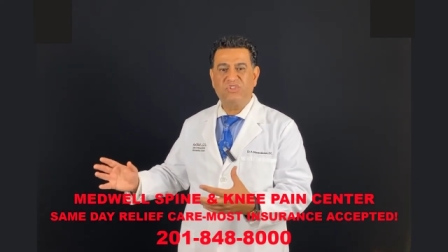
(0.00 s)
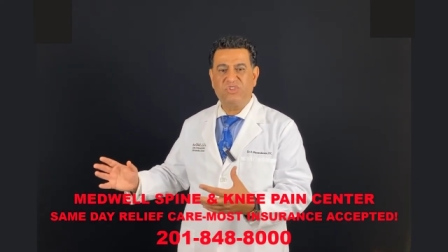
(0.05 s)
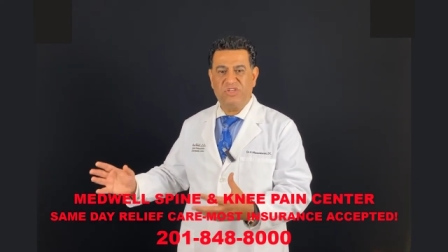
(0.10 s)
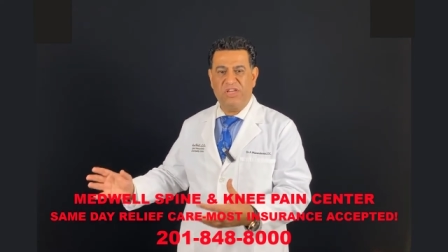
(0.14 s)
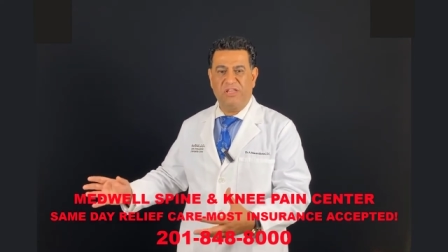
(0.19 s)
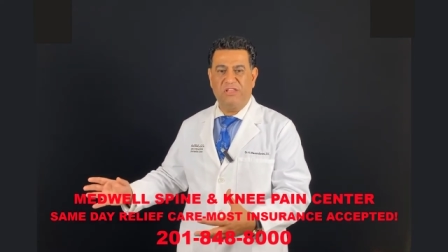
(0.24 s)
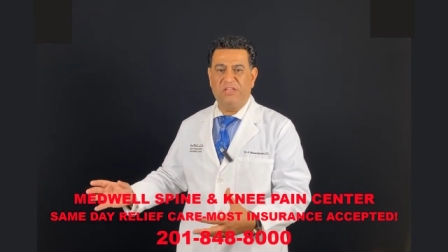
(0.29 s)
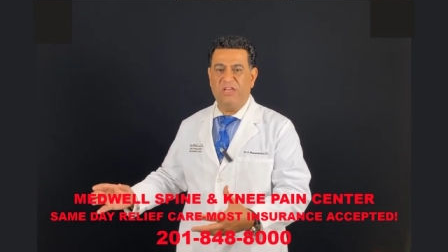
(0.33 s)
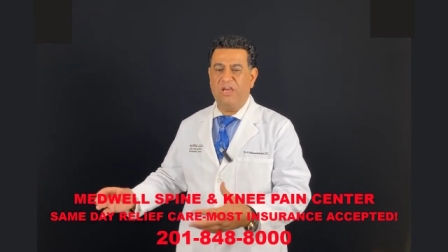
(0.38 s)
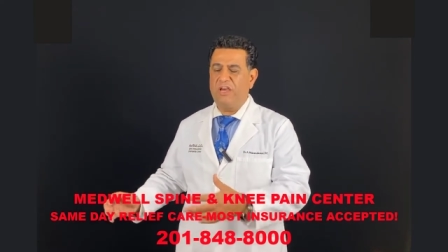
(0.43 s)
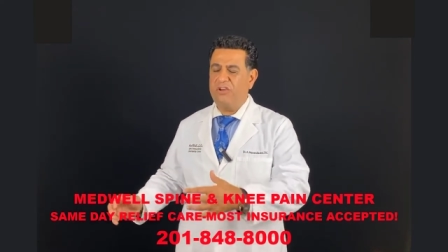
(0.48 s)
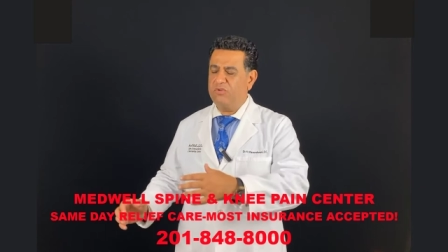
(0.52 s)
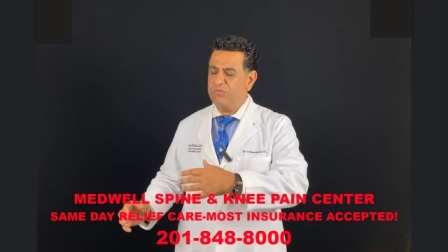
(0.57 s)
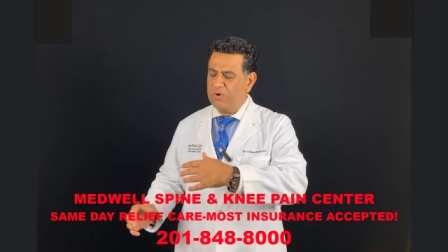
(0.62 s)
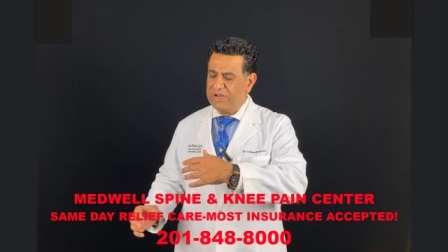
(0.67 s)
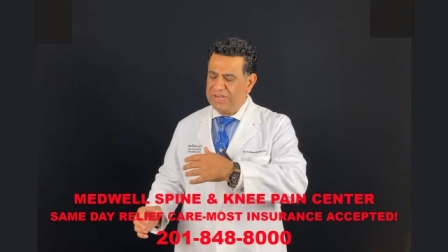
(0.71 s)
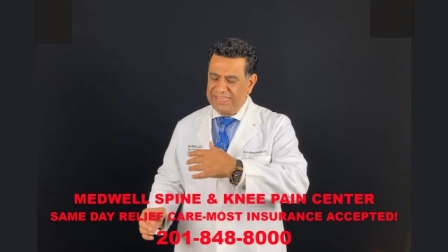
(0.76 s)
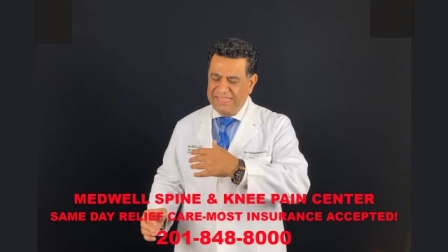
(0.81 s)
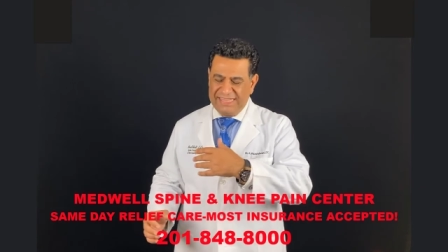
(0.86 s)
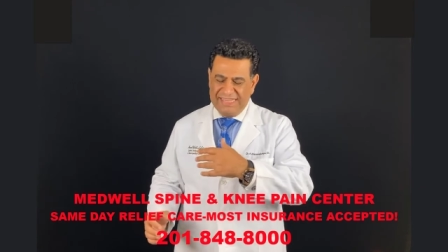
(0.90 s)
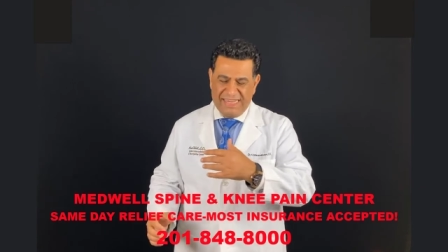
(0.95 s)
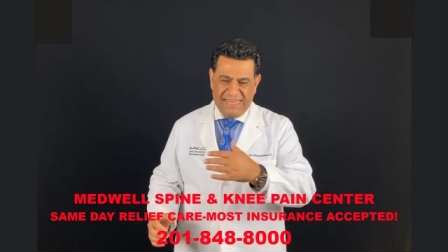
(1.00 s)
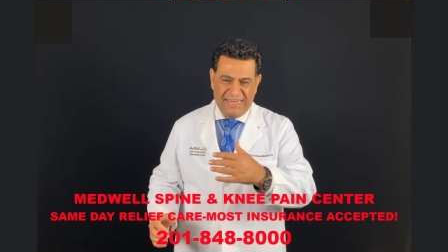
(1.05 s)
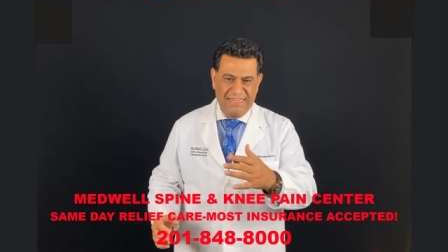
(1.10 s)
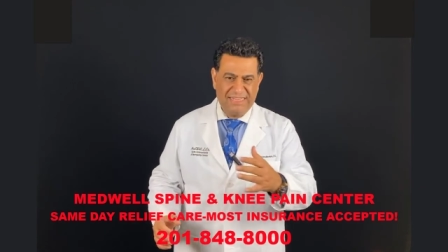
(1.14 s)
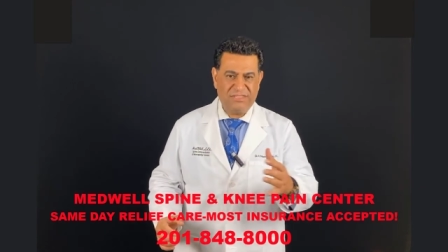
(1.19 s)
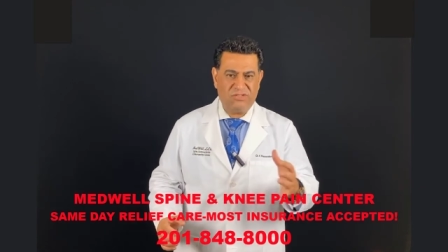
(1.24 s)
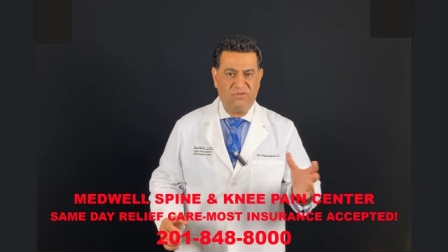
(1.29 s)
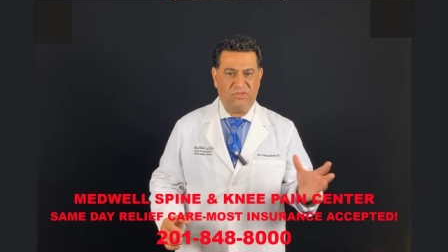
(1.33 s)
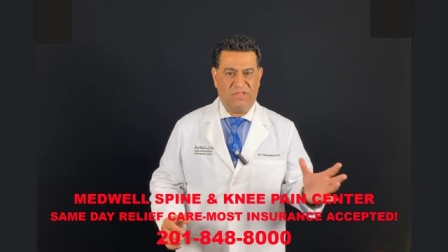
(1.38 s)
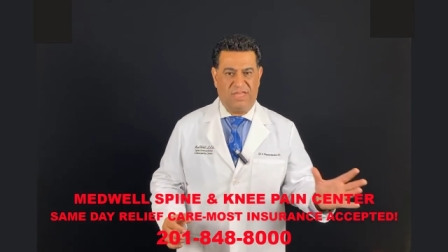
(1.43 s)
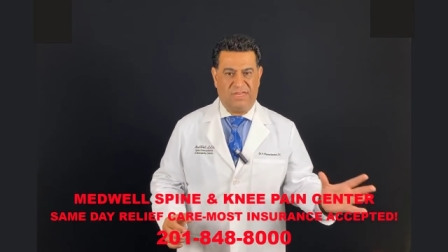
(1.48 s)
Jelly. I don't want to get
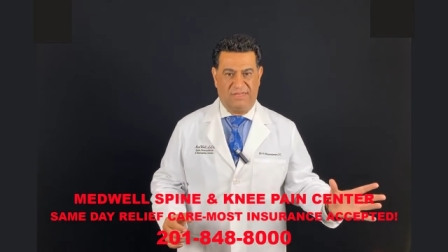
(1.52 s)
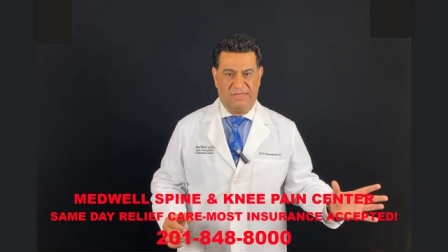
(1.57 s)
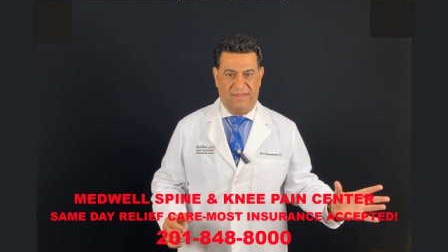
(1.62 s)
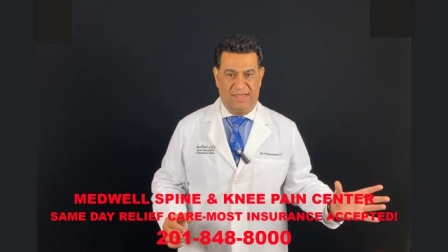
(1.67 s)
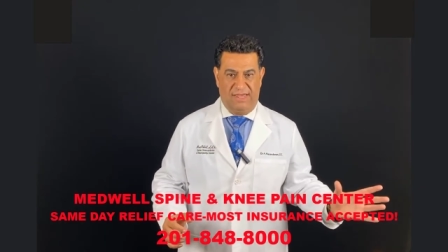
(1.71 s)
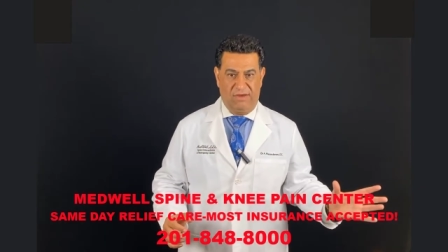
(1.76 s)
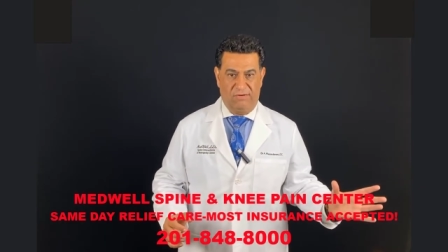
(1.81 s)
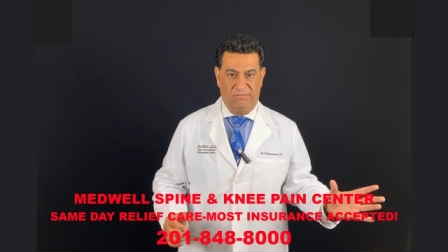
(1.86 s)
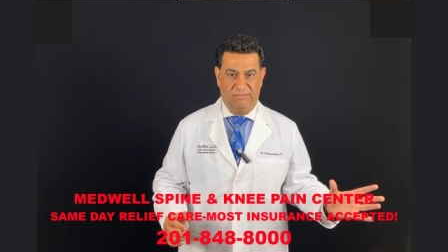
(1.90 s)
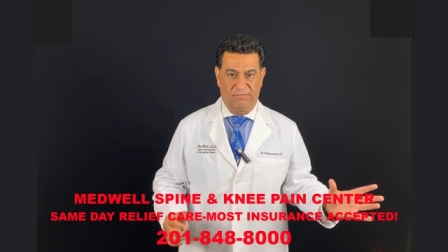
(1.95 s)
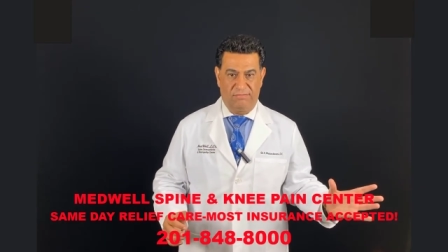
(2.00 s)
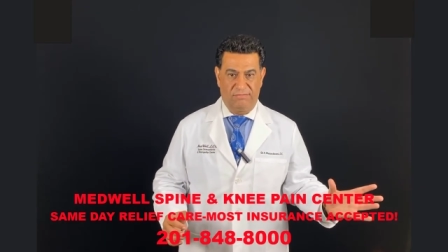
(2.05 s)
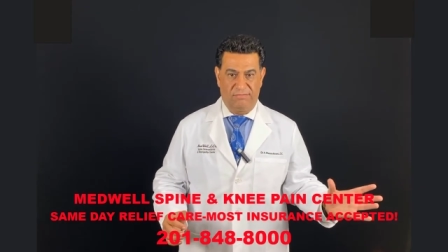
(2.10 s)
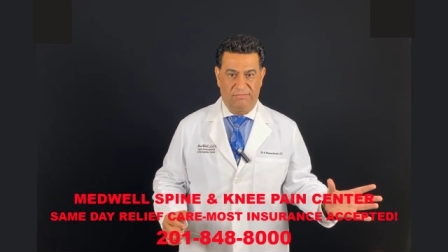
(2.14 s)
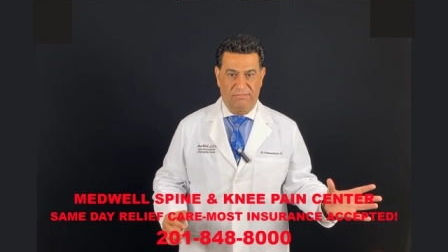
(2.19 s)
into that now.